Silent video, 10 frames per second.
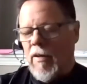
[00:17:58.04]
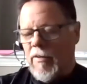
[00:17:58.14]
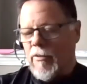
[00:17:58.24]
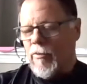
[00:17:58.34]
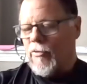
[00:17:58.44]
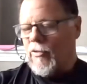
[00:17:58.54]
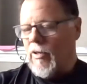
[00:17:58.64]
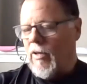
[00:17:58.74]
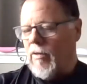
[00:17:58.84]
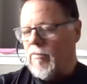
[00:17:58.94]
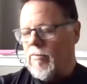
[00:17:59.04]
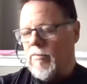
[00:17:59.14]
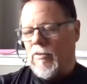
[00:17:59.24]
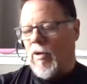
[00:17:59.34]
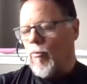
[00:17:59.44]
Others,
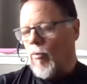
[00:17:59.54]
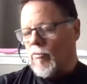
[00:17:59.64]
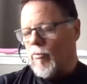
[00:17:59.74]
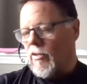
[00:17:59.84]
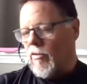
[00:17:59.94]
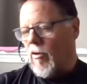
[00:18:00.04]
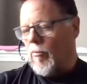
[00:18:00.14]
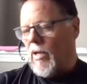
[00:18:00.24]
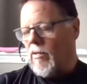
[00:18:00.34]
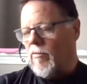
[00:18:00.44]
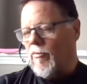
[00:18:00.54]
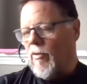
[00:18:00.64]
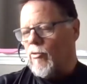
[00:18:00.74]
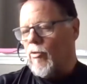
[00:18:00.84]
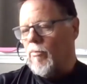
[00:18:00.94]
I worked with an auto
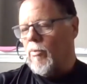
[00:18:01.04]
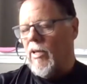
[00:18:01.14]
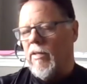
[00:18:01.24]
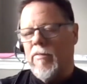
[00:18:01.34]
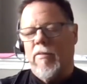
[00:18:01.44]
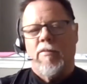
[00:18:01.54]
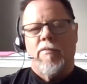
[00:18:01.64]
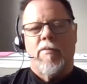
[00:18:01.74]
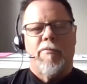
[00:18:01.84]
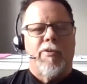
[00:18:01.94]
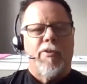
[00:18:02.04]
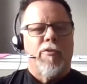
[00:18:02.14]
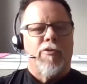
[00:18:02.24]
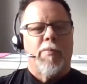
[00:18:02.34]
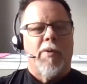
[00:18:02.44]
manufacturing plant a few
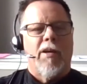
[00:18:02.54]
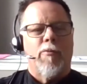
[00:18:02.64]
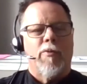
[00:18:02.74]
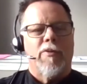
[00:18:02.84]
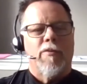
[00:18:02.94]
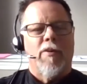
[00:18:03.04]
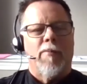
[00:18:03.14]
years back where their